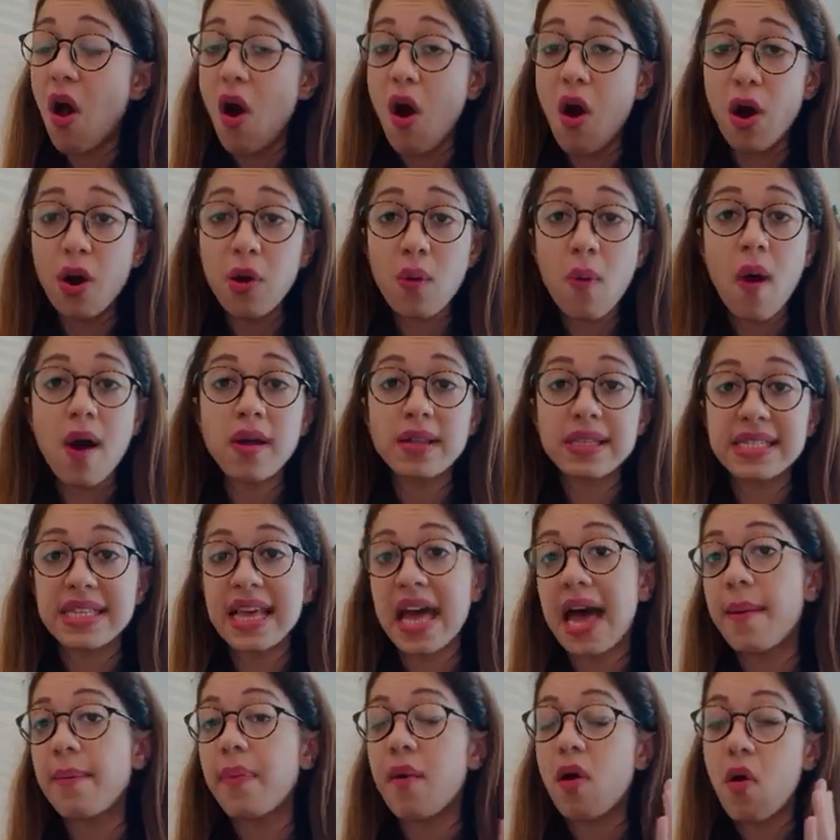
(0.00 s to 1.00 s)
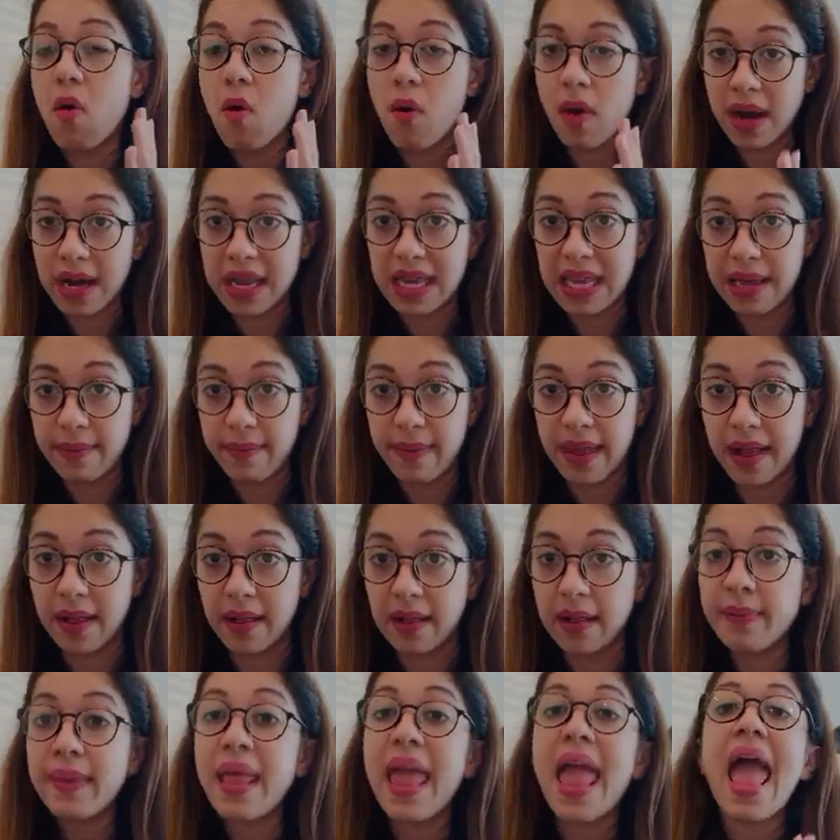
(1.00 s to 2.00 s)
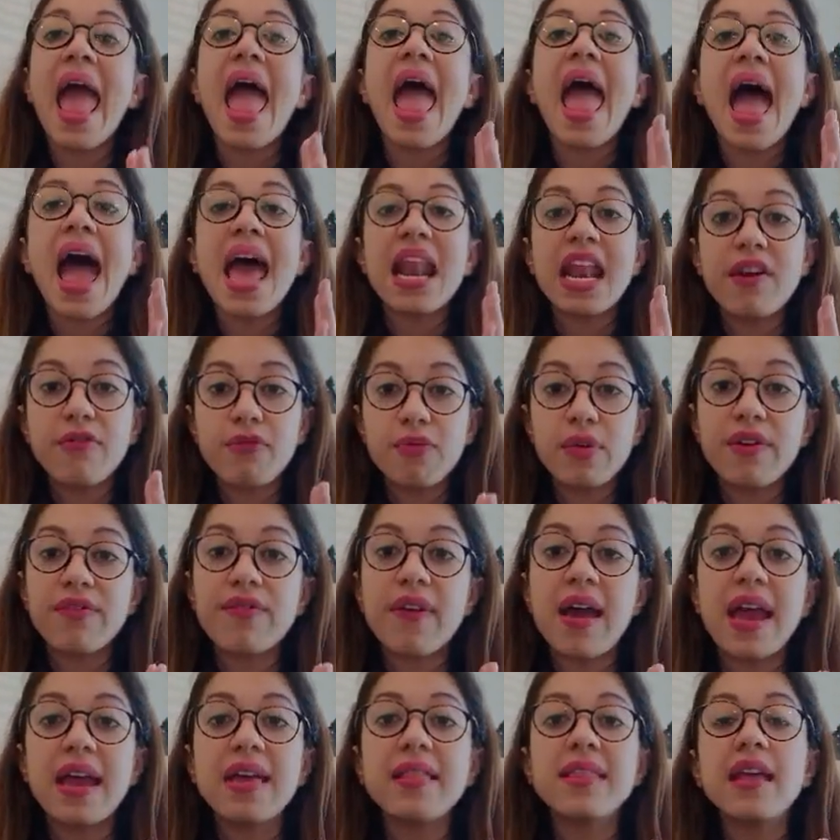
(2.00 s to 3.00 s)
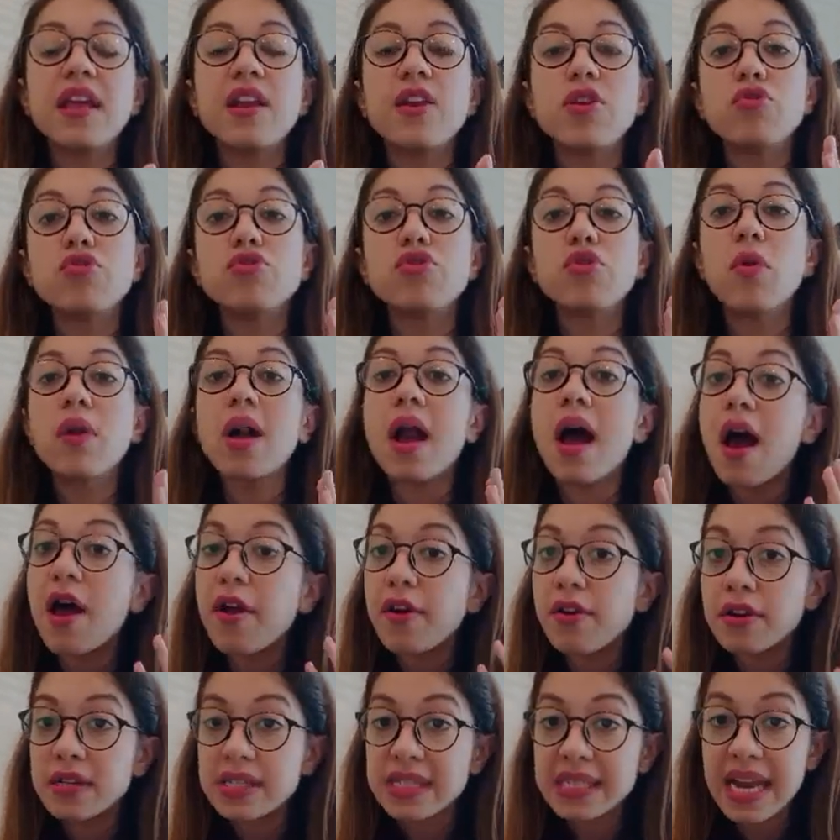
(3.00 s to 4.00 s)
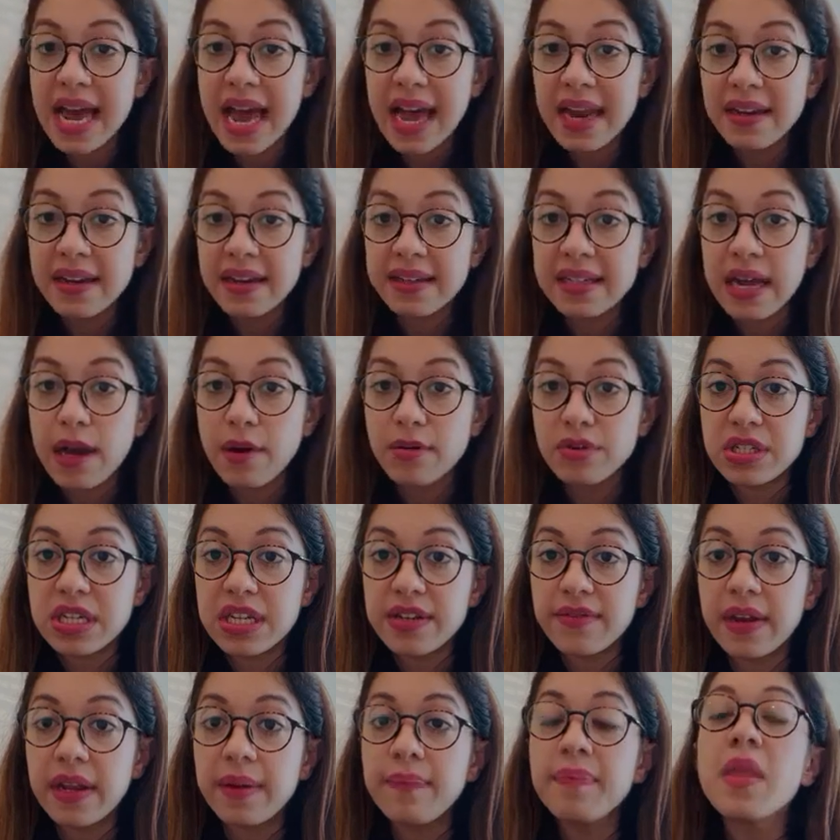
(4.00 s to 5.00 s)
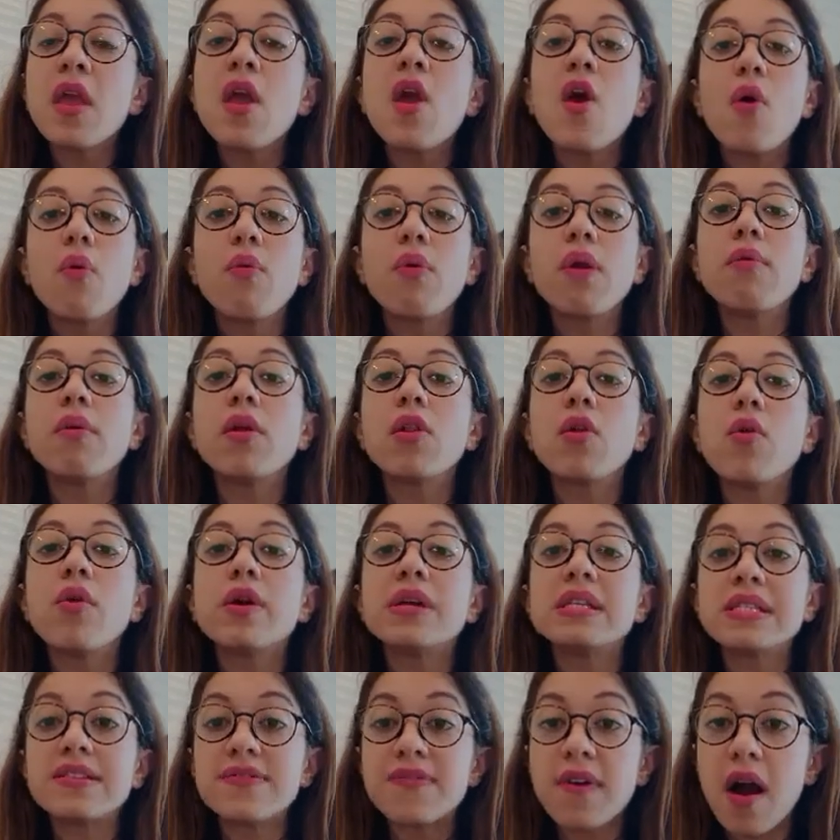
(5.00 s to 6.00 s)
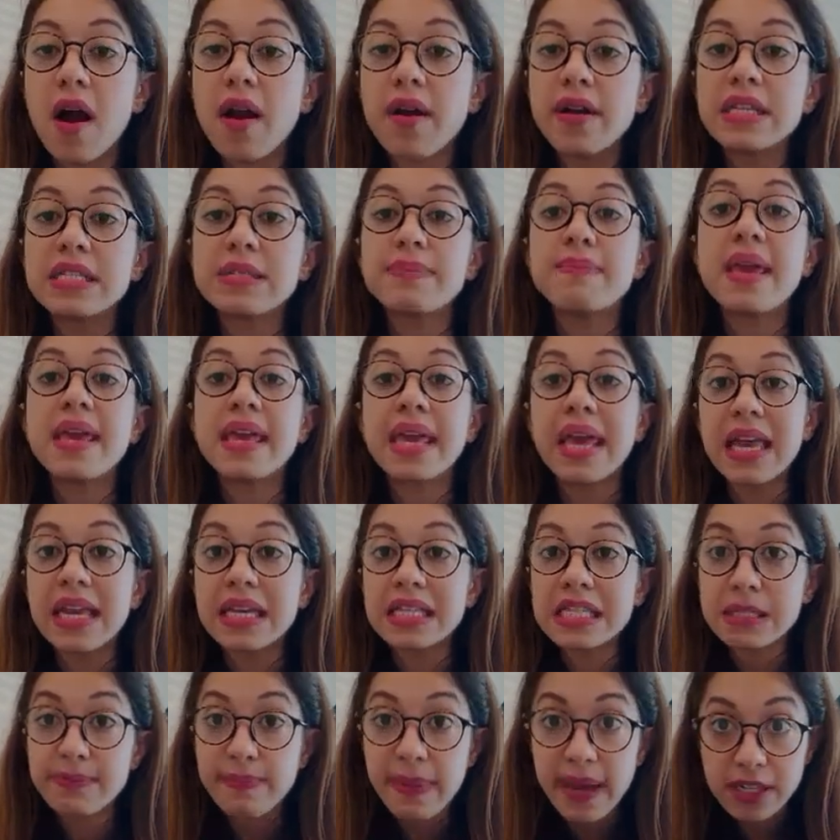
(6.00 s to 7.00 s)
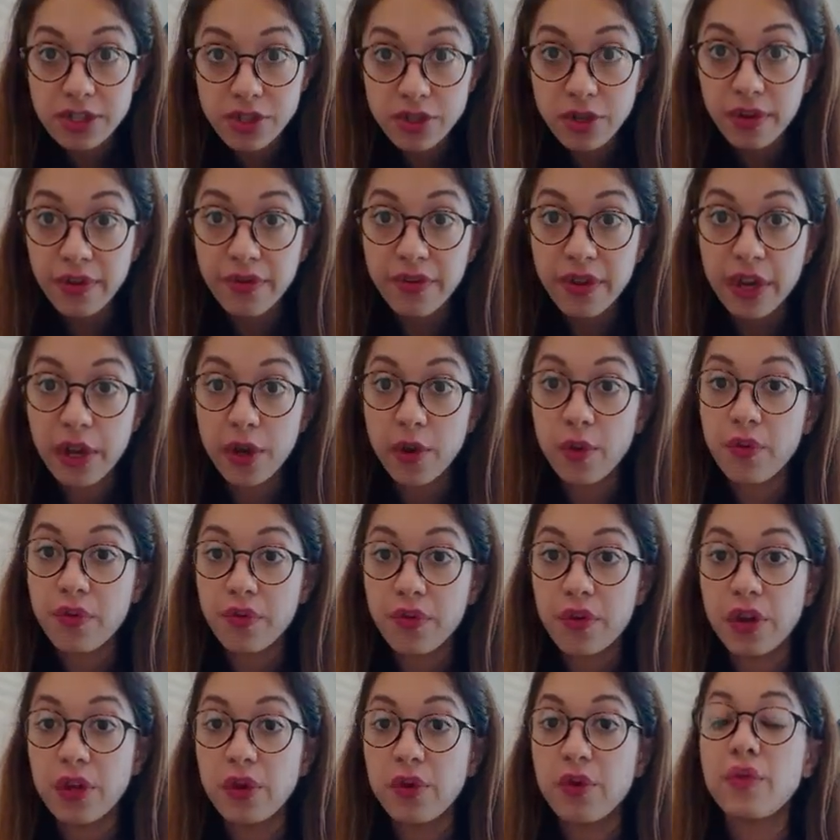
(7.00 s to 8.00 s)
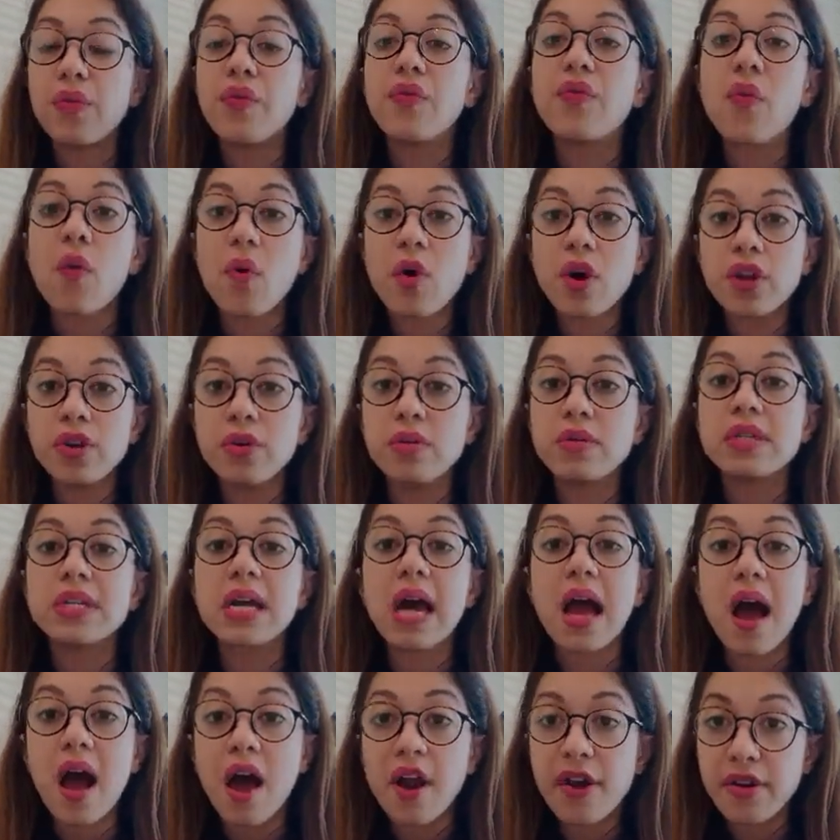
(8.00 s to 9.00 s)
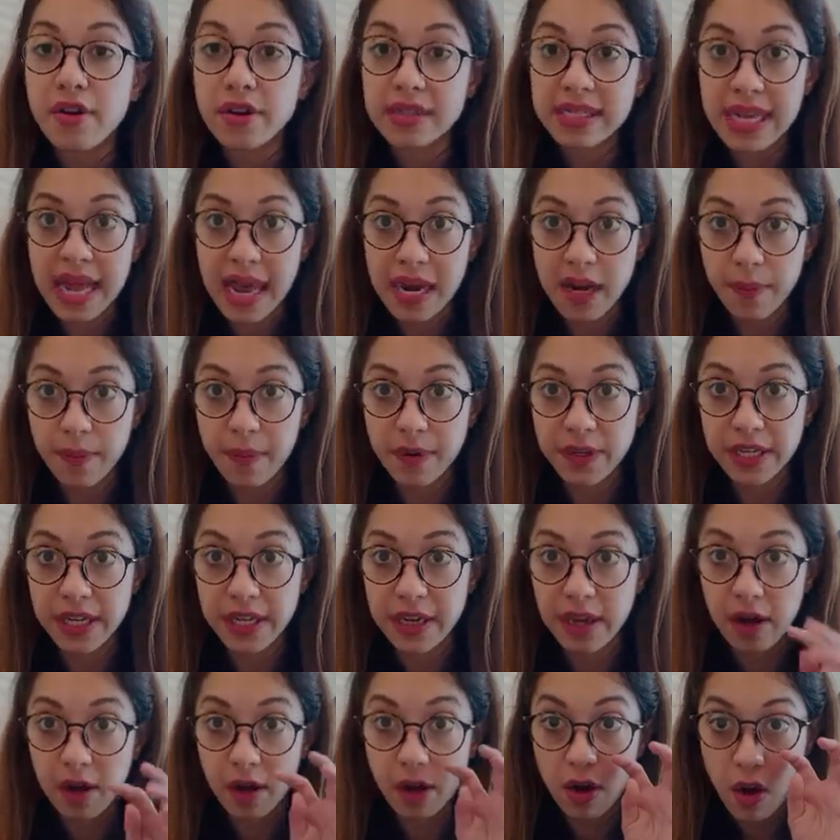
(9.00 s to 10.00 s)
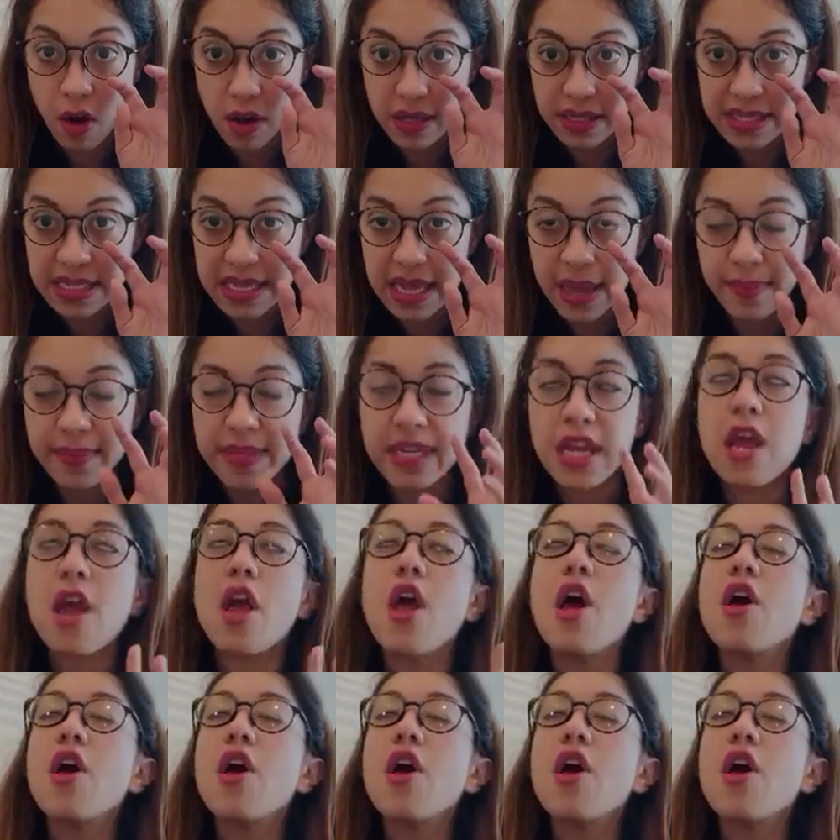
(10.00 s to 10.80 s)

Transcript: on WhatsApp or email. And if we find that you don't understand a doubt even, we will go as far as making a special video for you to understand a particular concept.